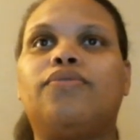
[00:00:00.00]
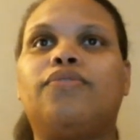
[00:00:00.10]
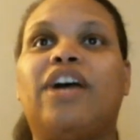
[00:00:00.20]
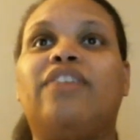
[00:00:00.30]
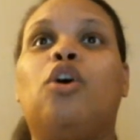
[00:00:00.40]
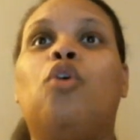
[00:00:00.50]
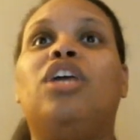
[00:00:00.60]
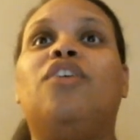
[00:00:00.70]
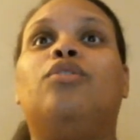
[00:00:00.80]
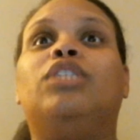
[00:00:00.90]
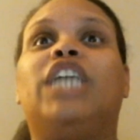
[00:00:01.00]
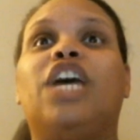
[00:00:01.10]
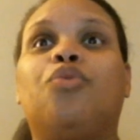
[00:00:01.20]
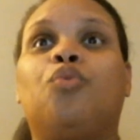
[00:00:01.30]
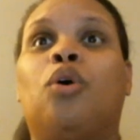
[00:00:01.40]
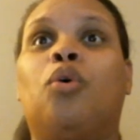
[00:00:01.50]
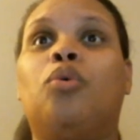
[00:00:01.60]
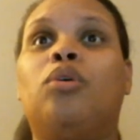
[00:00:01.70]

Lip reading: Like, oh, they on death row.